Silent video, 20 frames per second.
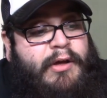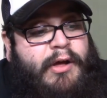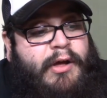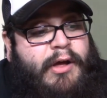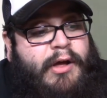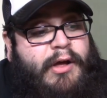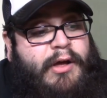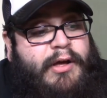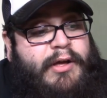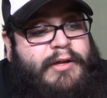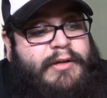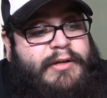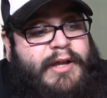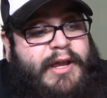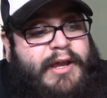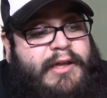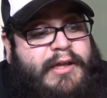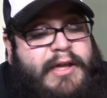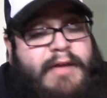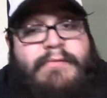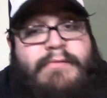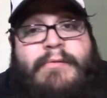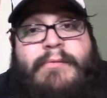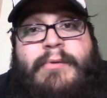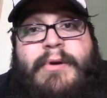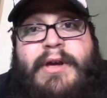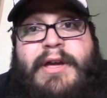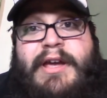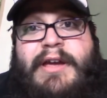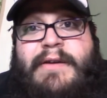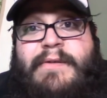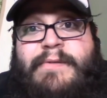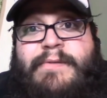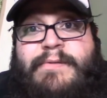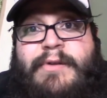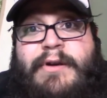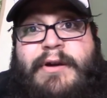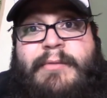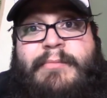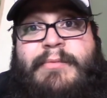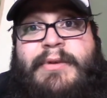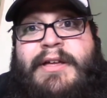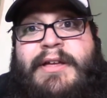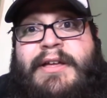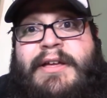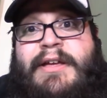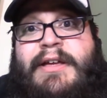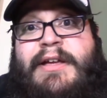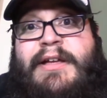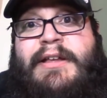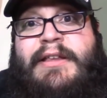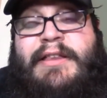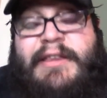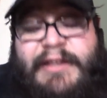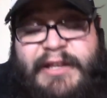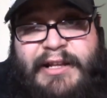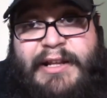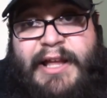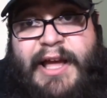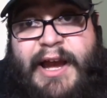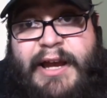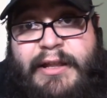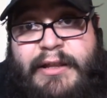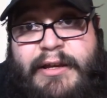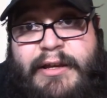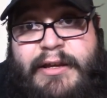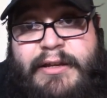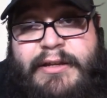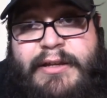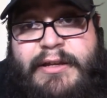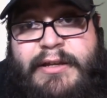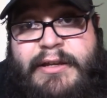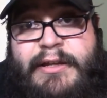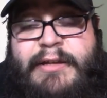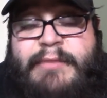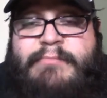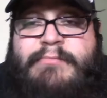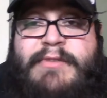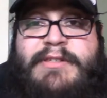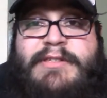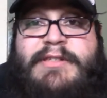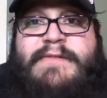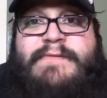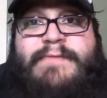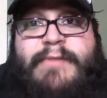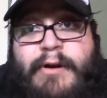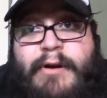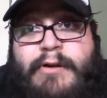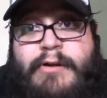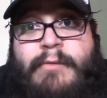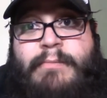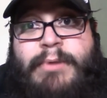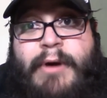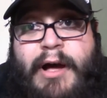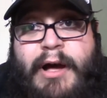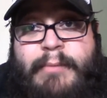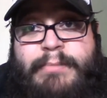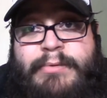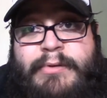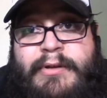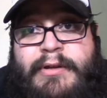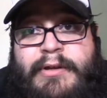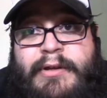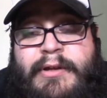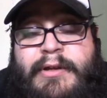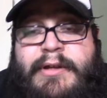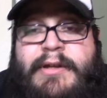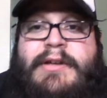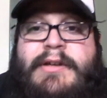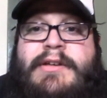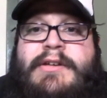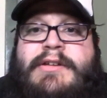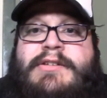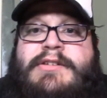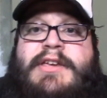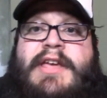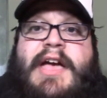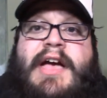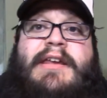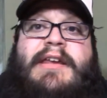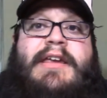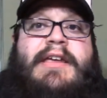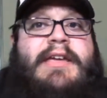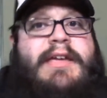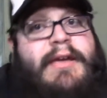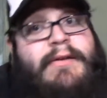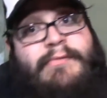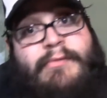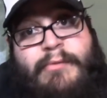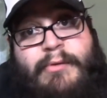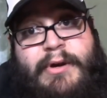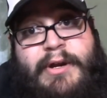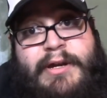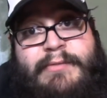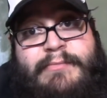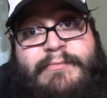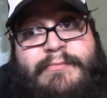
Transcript: on a giveaway from Dilaila Mrs Funko Pop. She had a giveaway.